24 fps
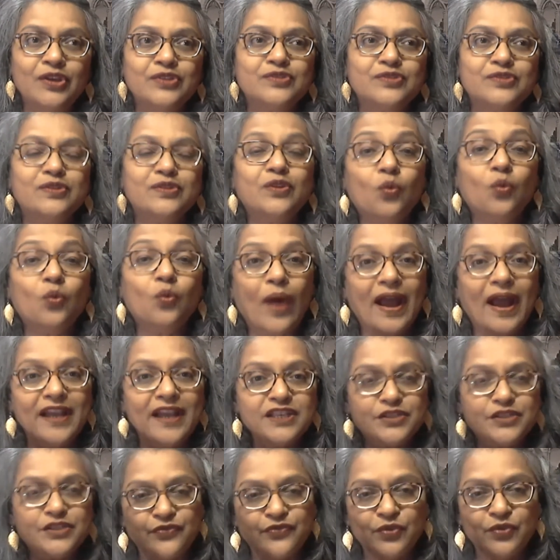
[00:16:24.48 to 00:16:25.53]
So the
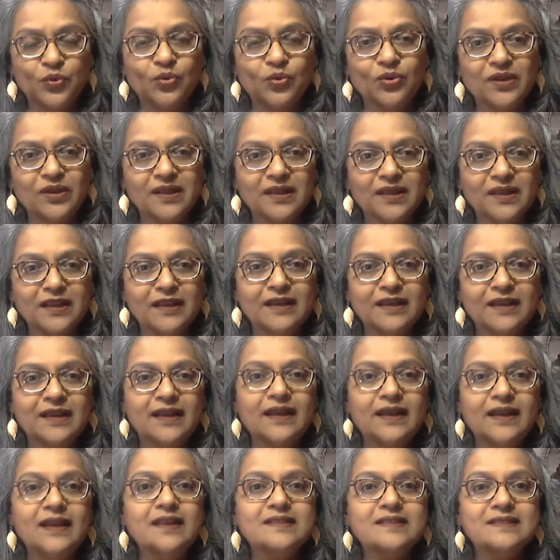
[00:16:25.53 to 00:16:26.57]
wise fool
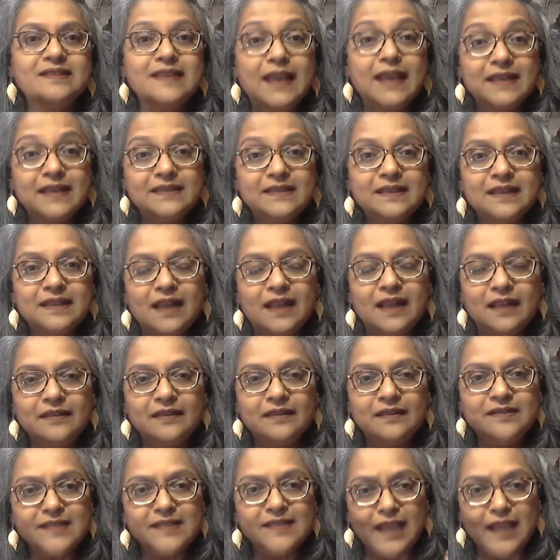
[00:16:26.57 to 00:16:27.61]
is yet
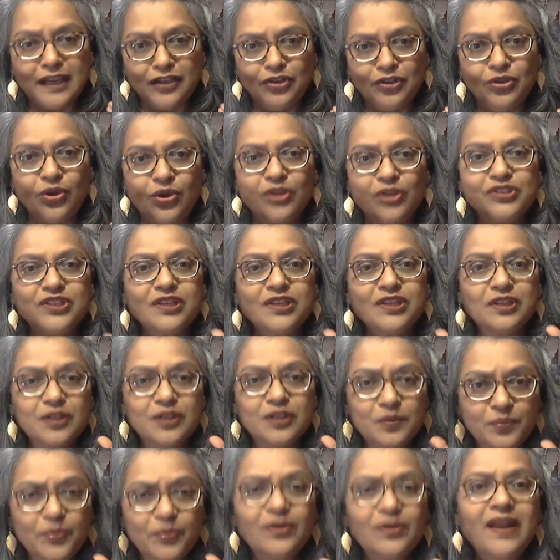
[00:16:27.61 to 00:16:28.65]
another
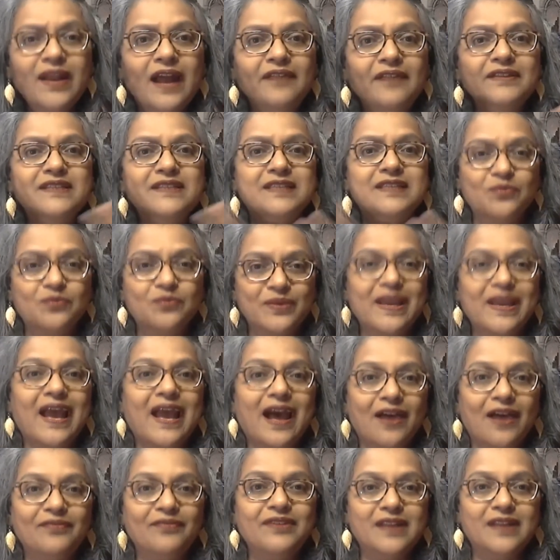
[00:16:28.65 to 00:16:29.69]
psychological polarity we
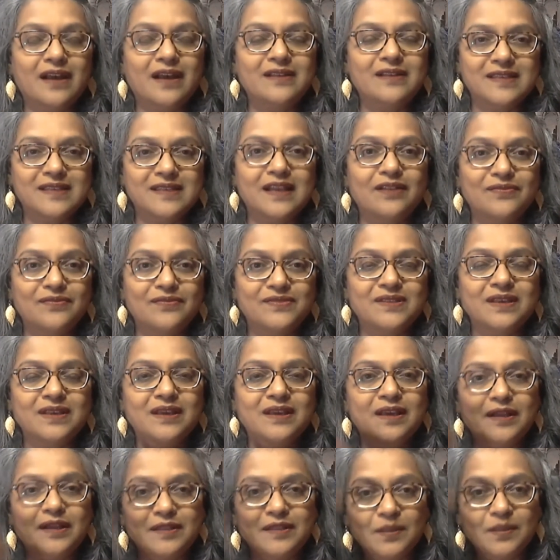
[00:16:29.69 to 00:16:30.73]
have in ourselves
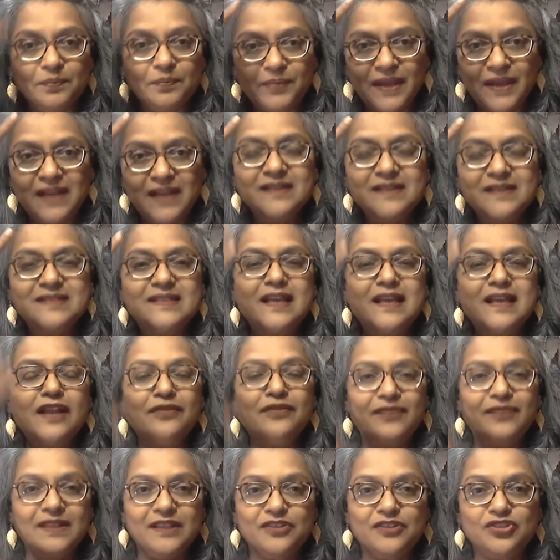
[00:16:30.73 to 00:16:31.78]
the parent
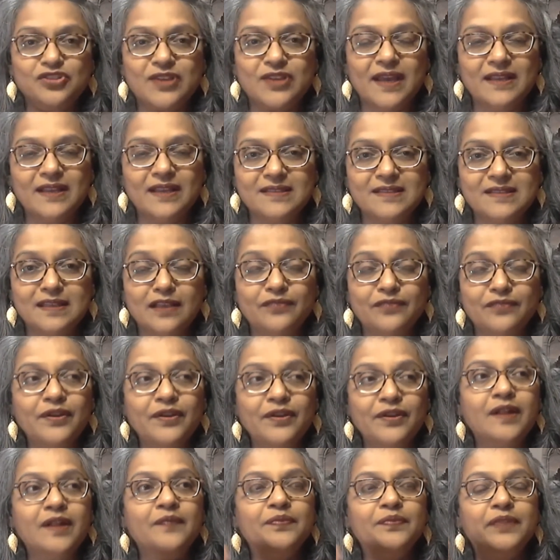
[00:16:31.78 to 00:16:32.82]
self and the child self.
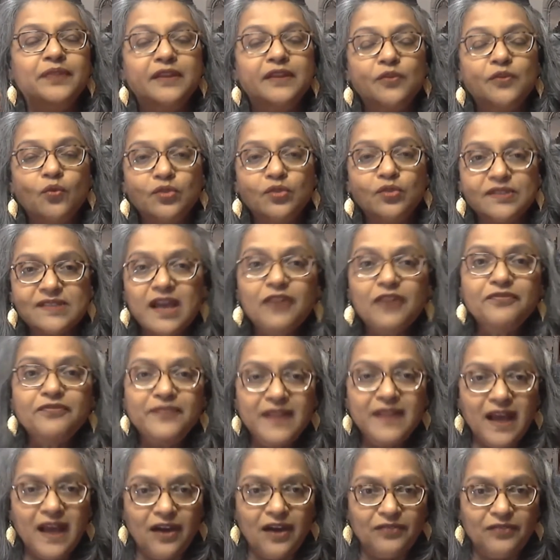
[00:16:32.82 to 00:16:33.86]
The tough
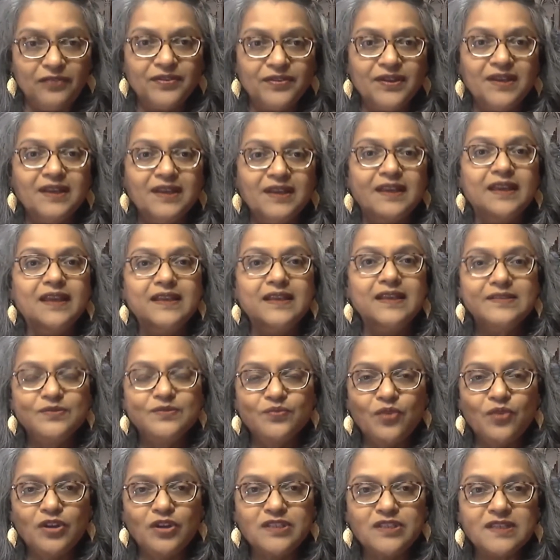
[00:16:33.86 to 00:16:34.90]
love
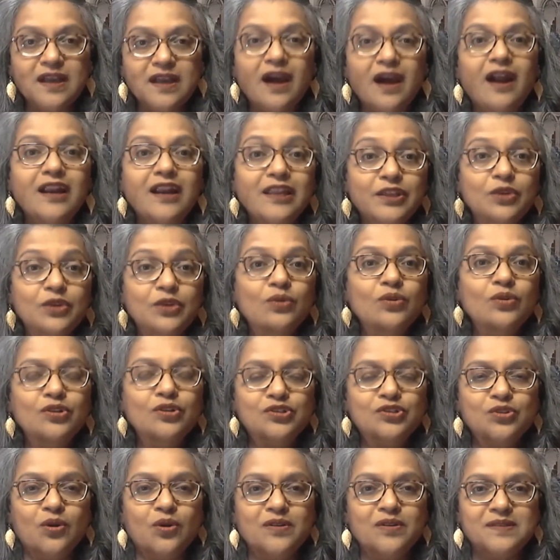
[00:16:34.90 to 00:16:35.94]
is what Carl
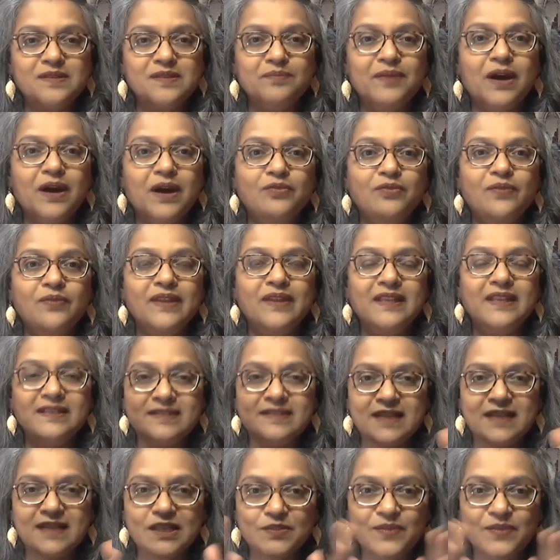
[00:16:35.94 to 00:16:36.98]
Jung talks about when he
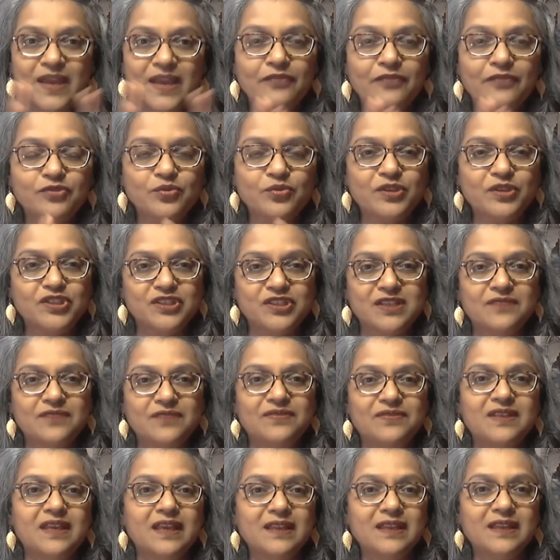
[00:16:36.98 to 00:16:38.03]
says we have to
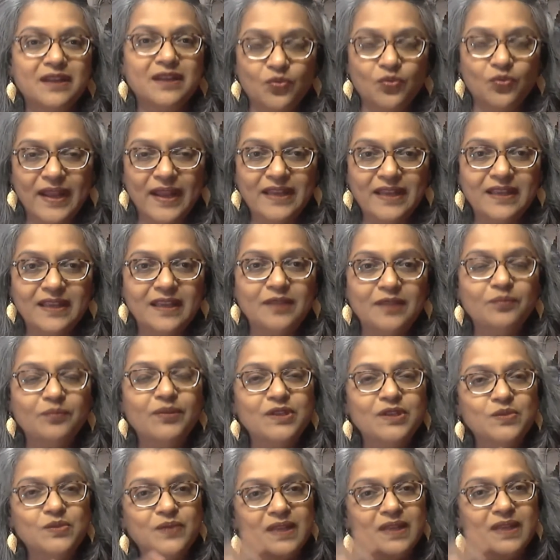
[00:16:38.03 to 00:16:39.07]
achieve the inner wedding
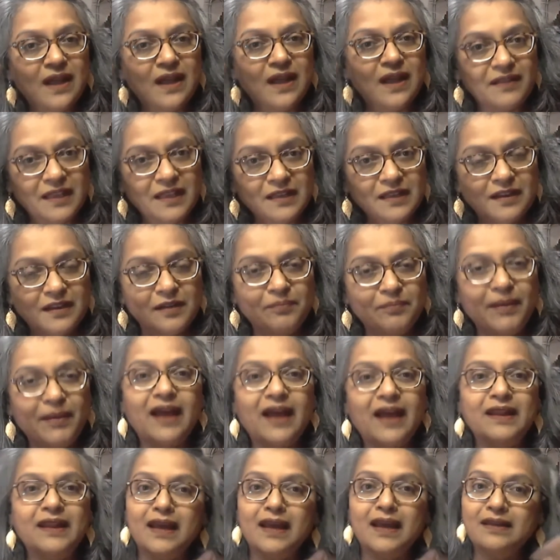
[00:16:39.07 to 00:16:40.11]
between our inner
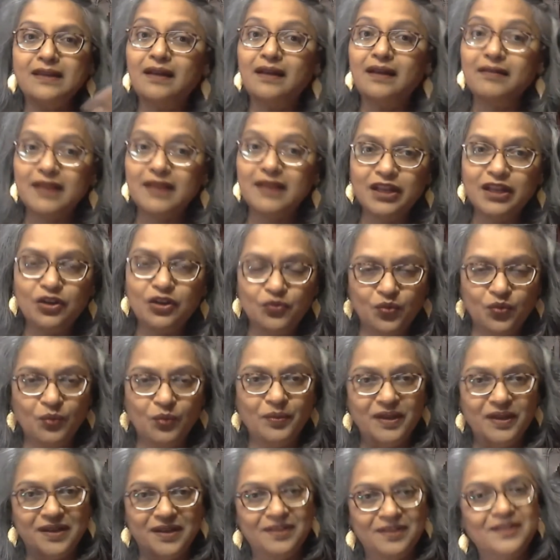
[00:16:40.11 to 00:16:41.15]
man and our inner
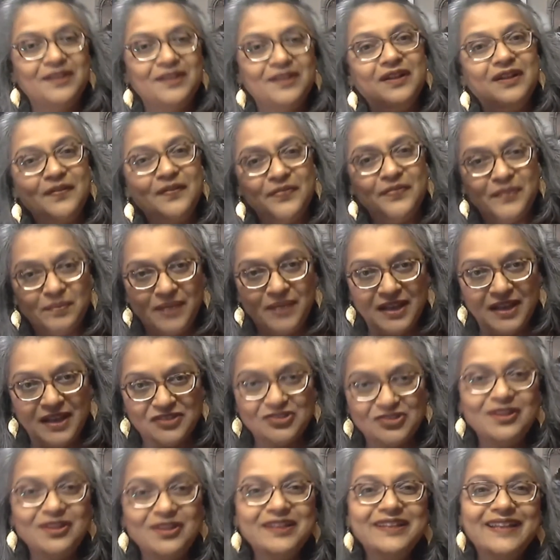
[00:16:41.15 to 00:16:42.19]
woman, the
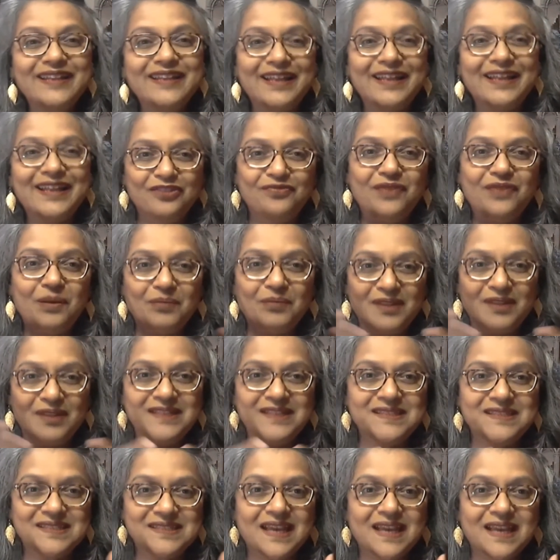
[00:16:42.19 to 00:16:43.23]
masculine and the
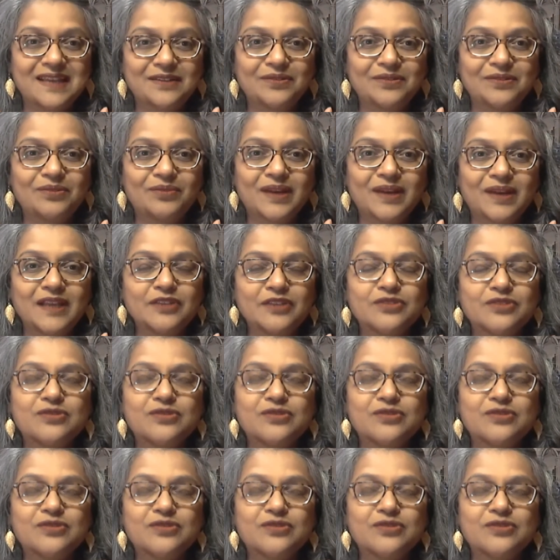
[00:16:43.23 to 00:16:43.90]
feminine side, right?